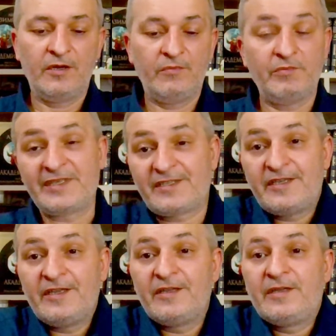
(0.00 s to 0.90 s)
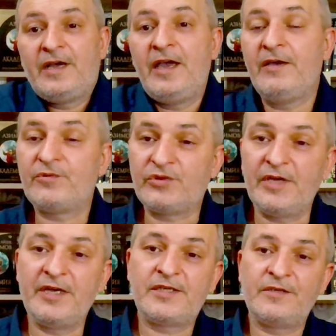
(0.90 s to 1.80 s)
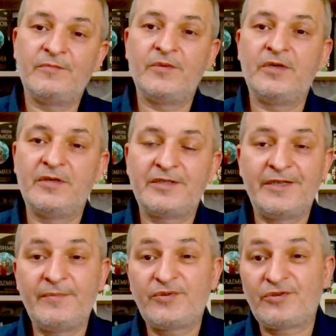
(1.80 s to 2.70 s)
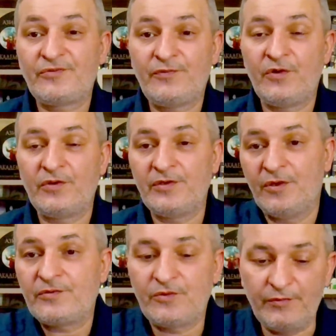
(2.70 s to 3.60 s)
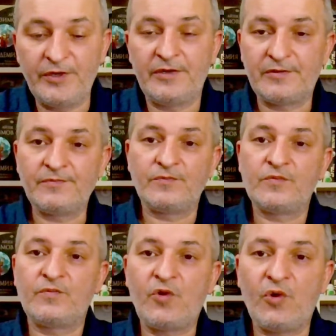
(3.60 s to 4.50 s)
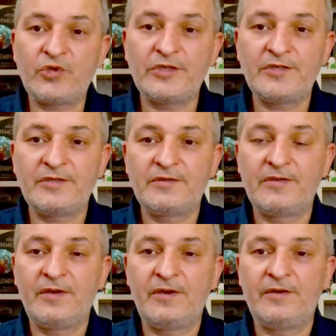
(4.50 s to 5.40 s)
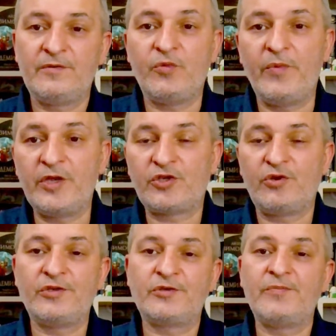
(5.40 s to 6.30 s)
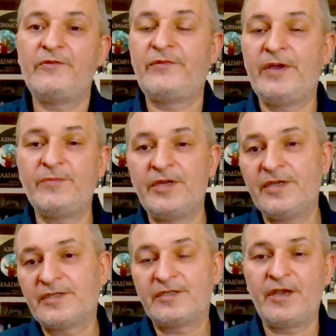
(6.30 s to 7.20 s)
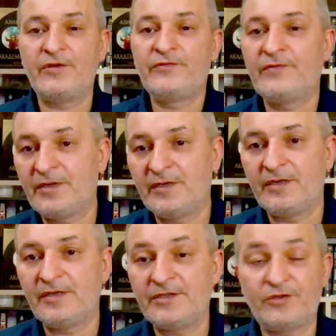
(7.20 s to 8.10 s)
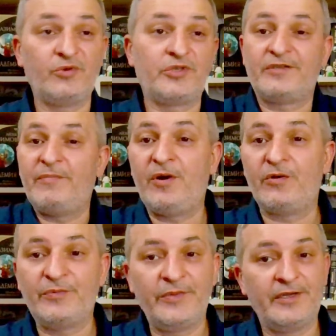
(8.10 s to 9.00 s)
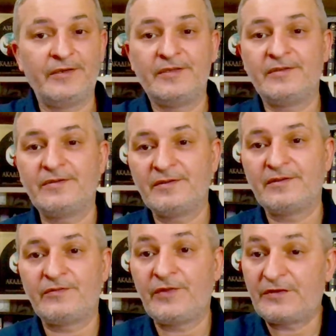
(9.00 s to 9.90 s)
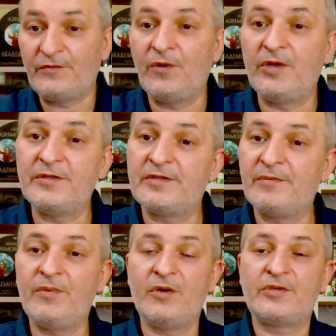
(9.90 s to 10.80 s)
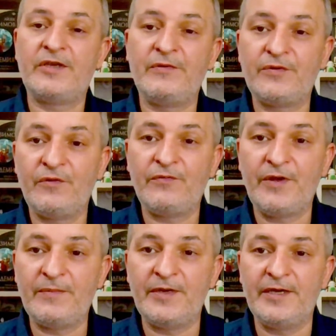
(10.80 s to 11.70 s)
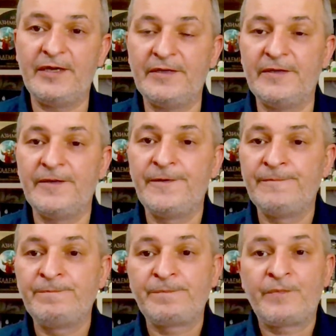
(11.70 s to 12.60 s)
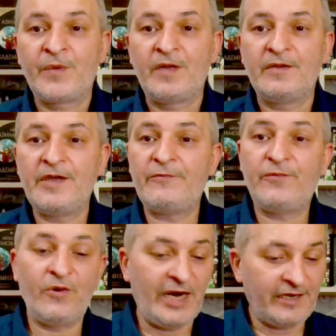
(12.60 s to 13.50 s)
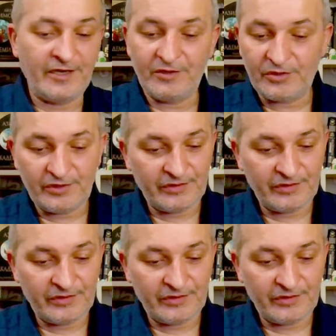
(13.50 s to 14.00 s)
But still, I have to take some steps for to be cautious, to make sure that my family is safe. It's not just about me. First of all, it's about safety of family, and therefore I cannot